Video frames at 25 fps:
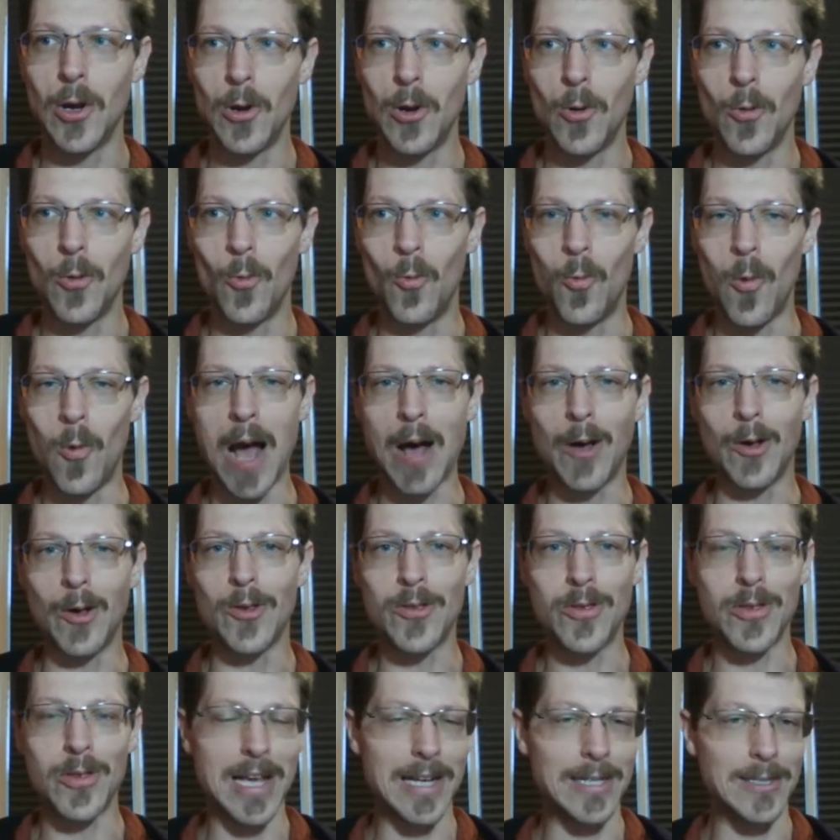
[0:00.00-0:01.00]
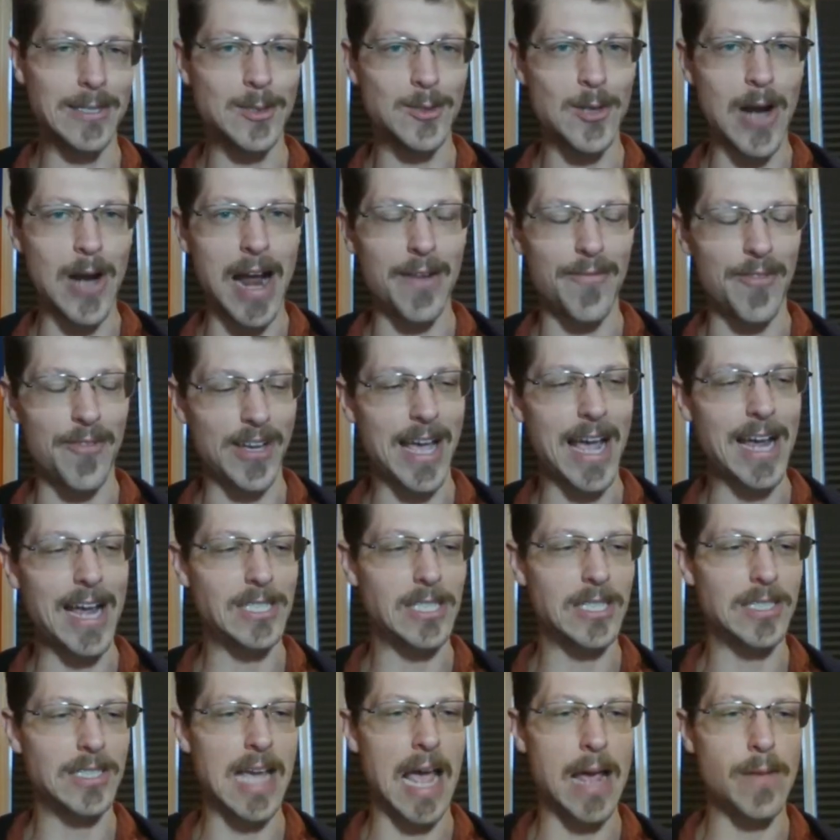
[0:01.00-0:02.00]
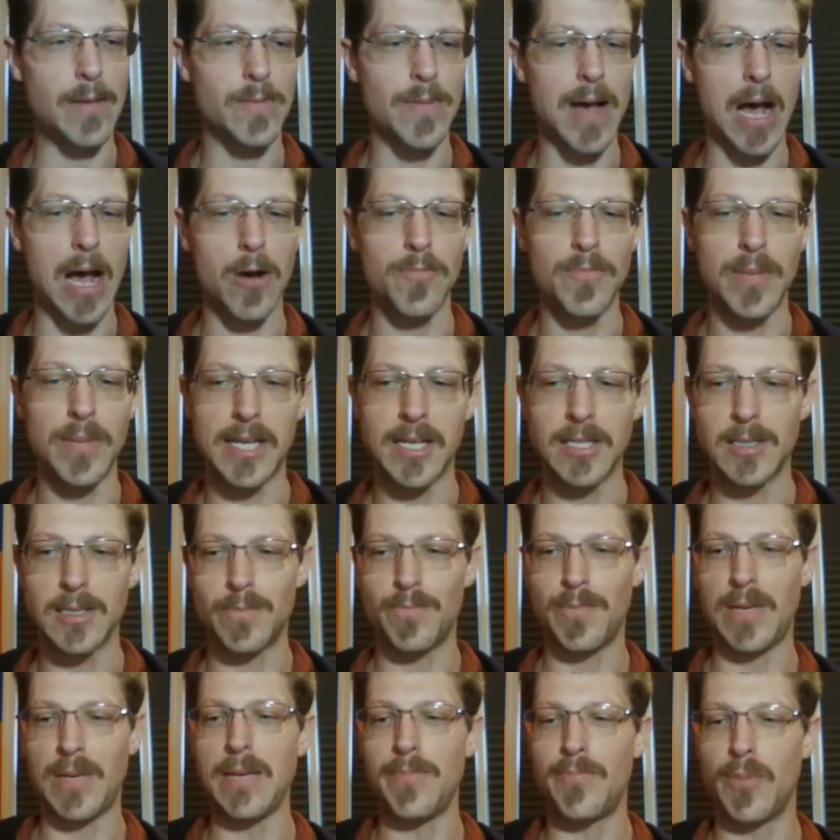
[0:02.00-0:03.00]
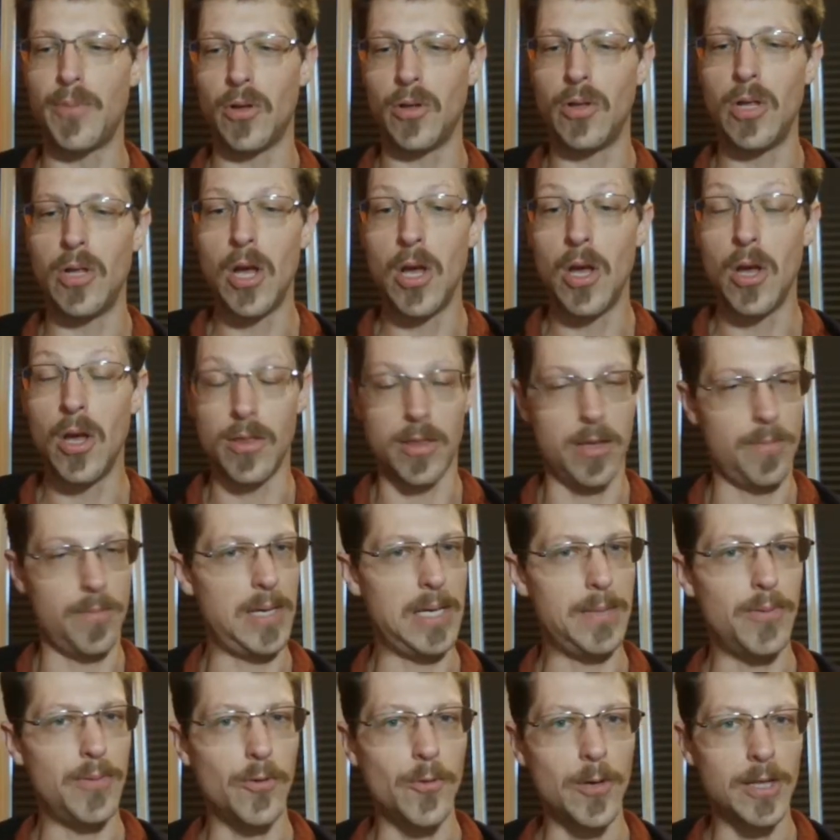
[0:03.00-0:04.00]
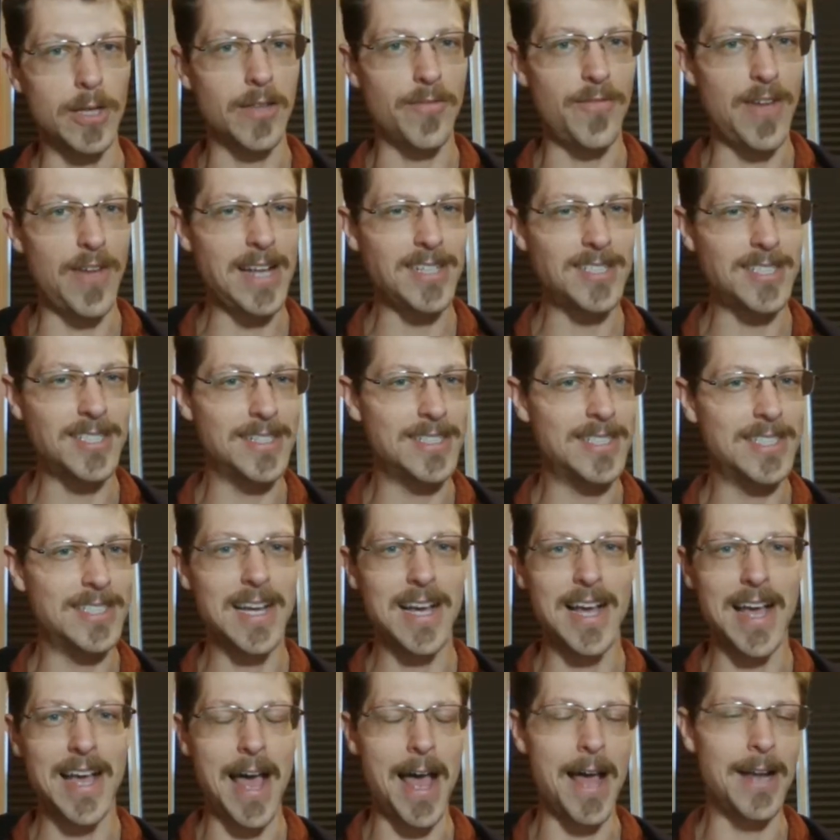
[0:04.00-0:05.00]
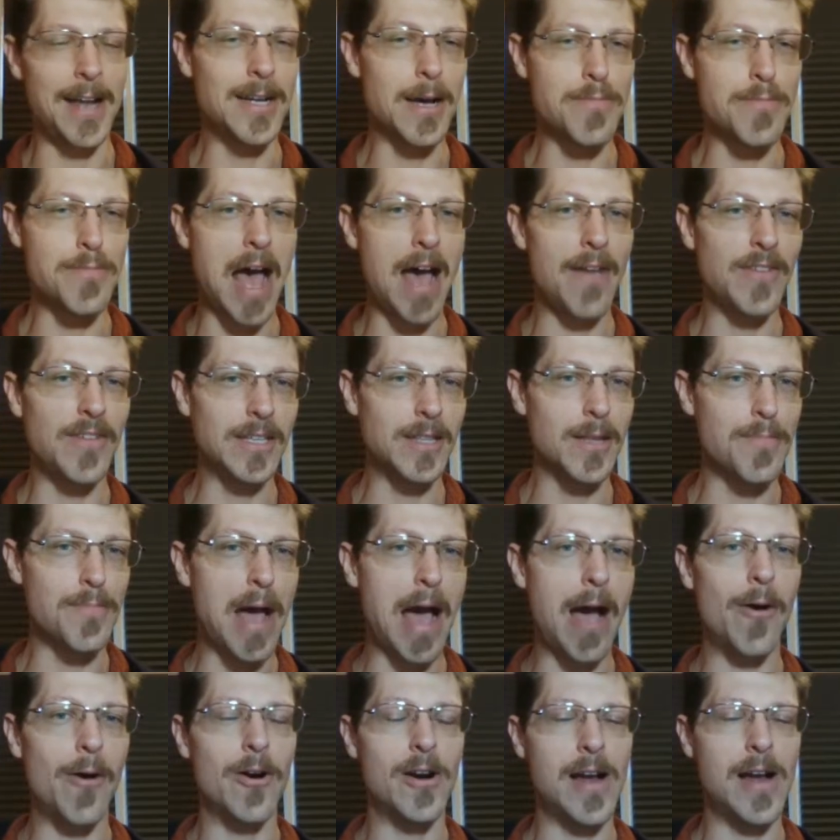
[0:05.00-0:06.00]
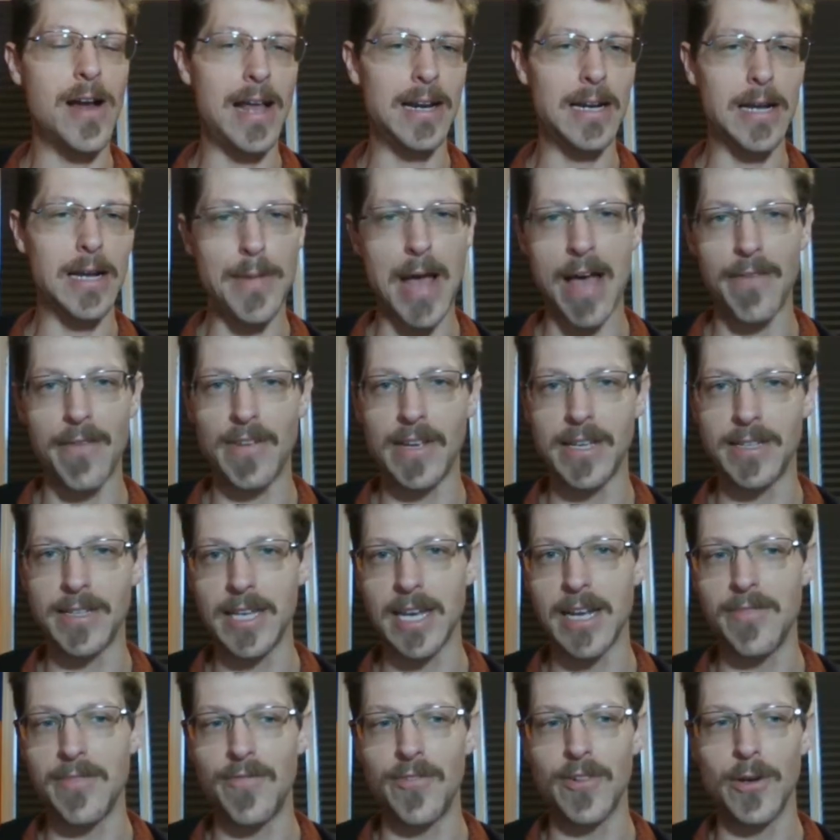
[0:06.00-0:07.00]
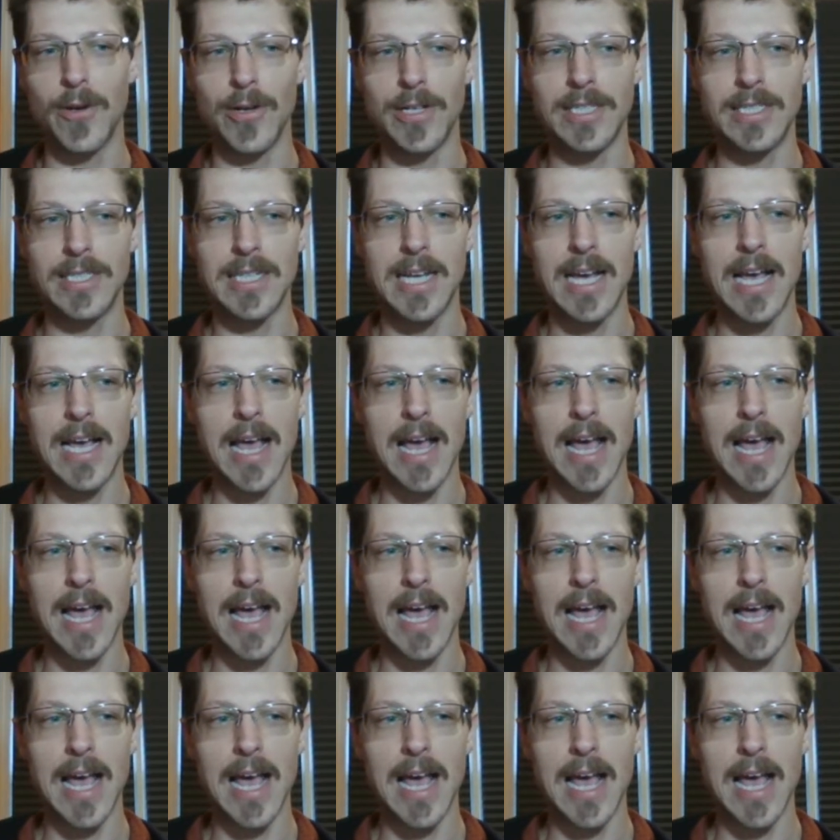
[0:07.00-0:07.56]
wealth and stratification came about because the people with the vases end up having the power, end up having the influence.